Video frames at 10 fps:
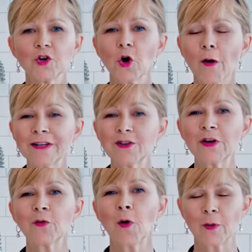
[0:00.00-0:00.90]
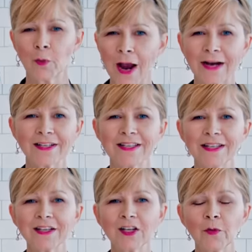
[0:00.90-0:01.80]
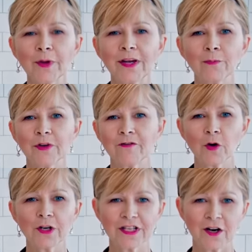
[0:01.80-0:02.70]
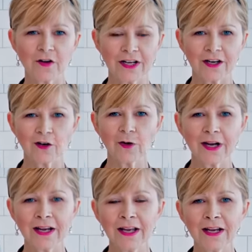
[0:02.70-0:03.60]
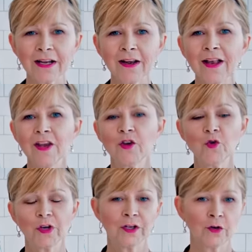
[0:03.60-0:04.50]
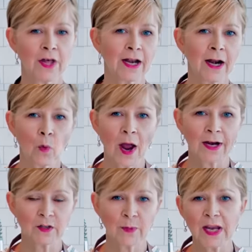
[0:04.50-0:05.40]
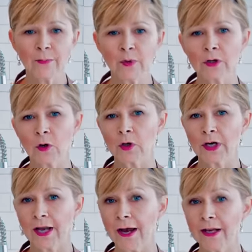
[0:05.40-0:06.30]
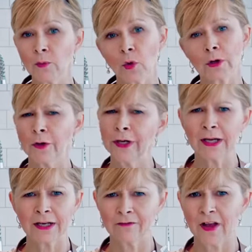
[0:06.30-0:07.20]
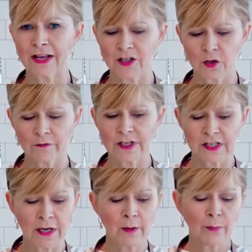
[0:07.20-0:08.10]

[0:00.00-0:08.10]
You're always going to want to practice a little bit before you start decorating you can do that on wax paper or a cutting board or any kind of flat surface.